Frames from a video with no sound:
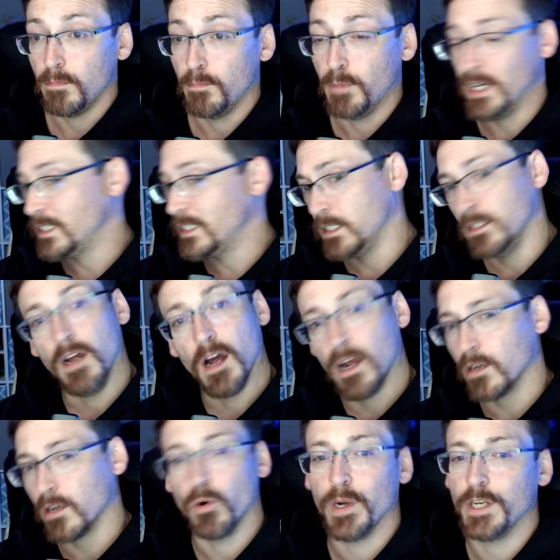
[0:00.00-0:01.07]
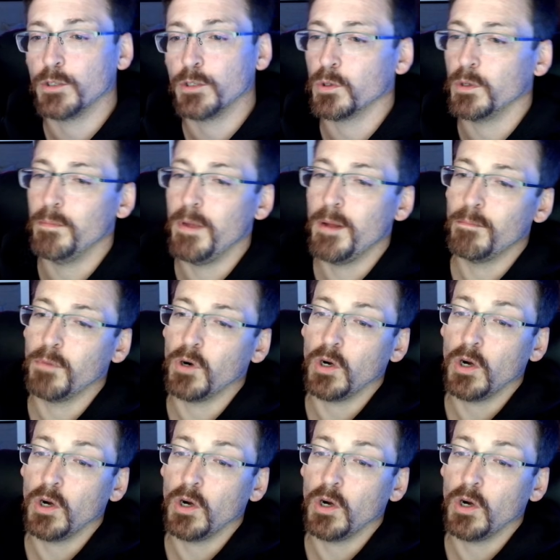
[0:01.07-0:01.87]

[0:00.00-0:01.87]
But it's not going to remember